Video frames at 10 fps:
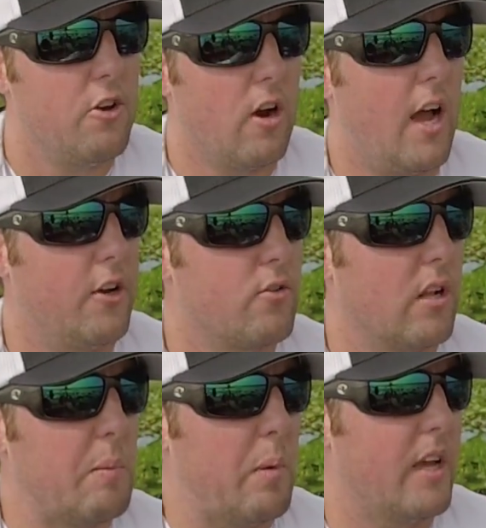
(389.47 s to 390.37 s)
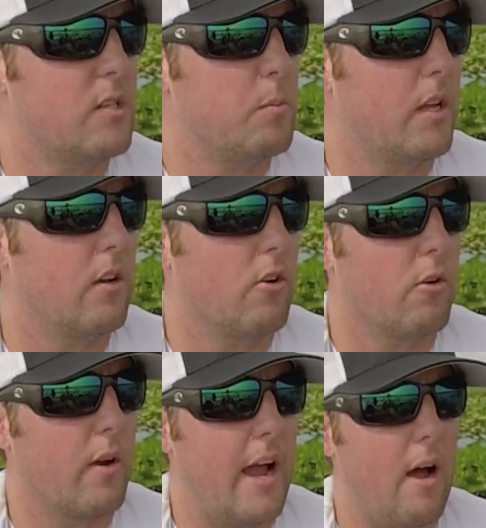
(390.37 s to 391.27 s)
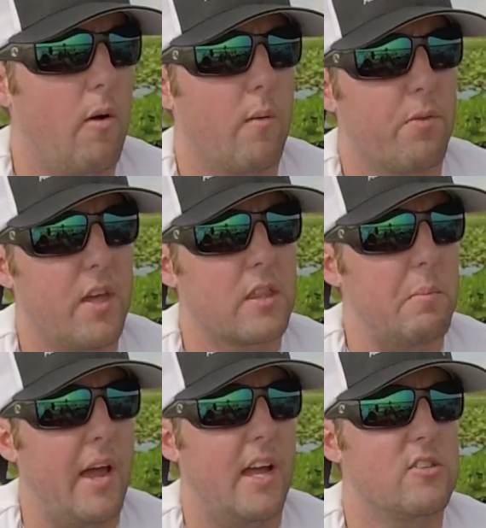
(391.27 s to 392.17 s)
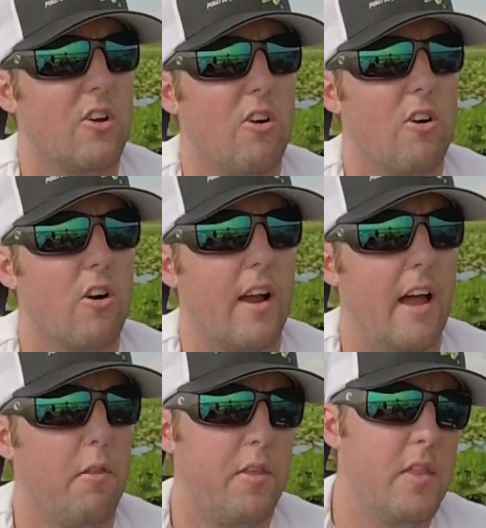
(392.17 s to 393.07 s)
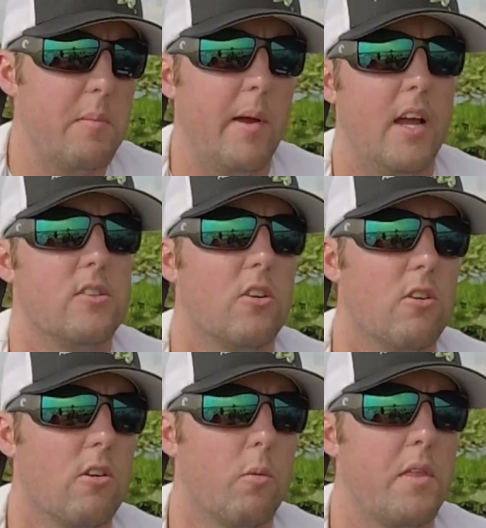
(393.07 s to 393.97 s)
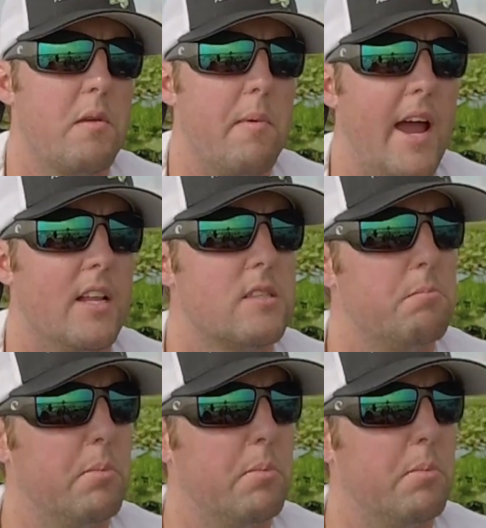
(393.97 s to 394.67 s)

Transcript: your hydrilla placement or how thick the pads are or how thin the pads are or with the mats.